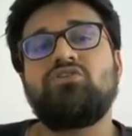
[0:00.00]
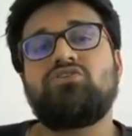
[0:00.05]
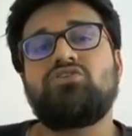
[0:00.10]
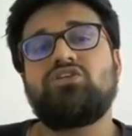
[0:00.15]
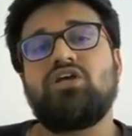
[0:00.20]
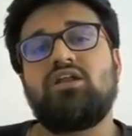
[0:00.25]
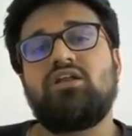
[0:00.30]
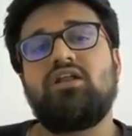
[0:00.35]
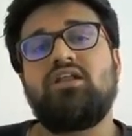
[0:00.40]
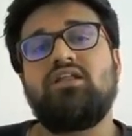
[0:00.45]

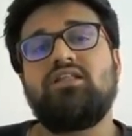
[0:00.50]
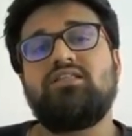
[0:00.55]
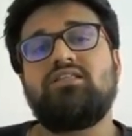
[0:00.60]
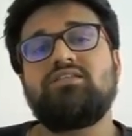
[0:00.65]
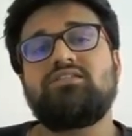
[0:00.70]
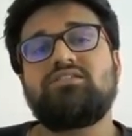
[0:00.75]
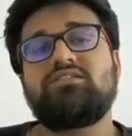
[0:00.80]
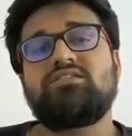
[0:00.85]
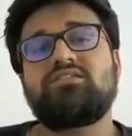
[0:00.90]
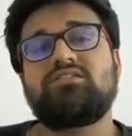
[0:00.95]
Generally,
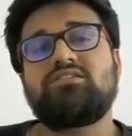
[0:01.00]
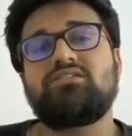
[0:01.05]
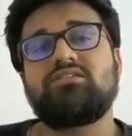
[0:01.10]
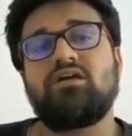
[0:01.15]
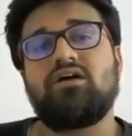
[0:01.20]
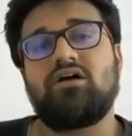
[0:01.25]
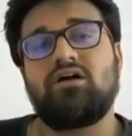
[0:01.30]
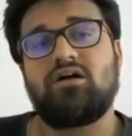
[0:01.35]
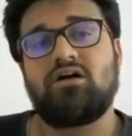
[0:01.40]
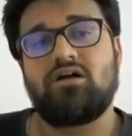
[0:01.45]
this
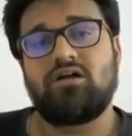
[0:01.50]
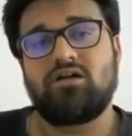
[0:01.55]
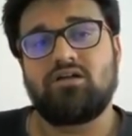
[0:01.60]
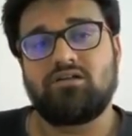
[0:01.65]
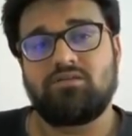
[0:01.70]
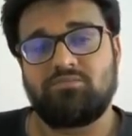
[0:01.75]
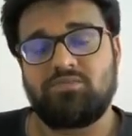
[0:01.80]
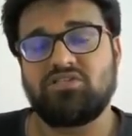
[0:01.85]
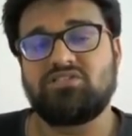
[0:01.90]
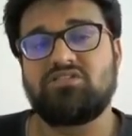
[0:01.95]

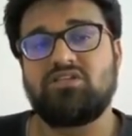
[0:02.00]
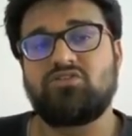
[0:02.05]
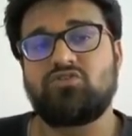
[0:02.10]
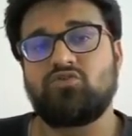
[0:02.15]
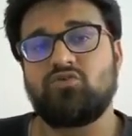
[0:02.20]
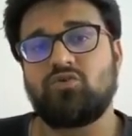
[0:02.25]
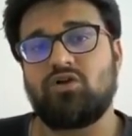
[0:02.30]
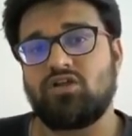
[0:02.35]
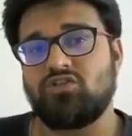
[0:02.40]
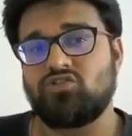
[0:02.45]
uh, business
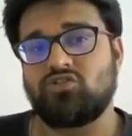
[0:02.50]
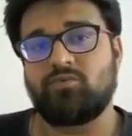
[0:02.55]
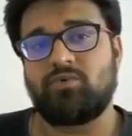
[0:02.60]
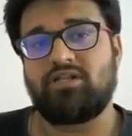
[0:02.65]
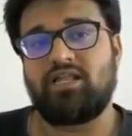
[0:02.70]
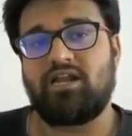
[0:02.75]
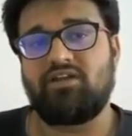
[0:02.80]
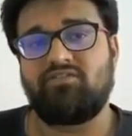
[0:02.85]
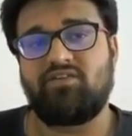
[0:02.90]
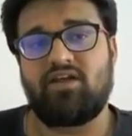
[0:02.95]
to consumer
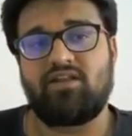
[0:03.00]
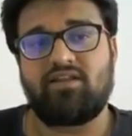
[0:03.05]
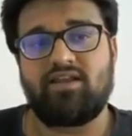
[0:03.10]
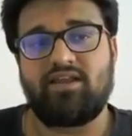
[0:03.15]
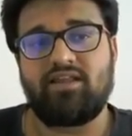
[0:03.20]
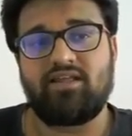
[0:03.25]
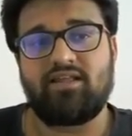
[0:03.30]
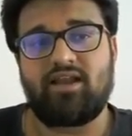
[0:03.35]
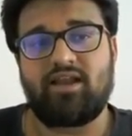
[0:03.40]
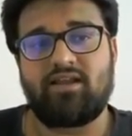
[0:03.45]
that we are
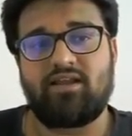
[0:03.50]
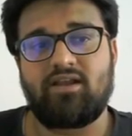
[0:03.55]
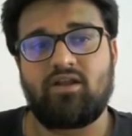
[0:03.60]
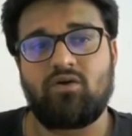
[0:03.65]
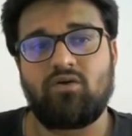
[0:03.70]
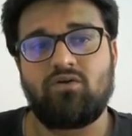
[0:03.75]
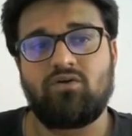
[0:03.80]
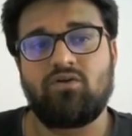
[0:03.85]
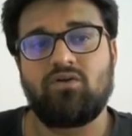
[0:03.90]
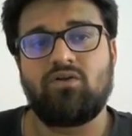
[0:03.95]
reading right
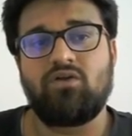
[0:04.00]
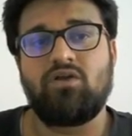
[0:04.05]
now,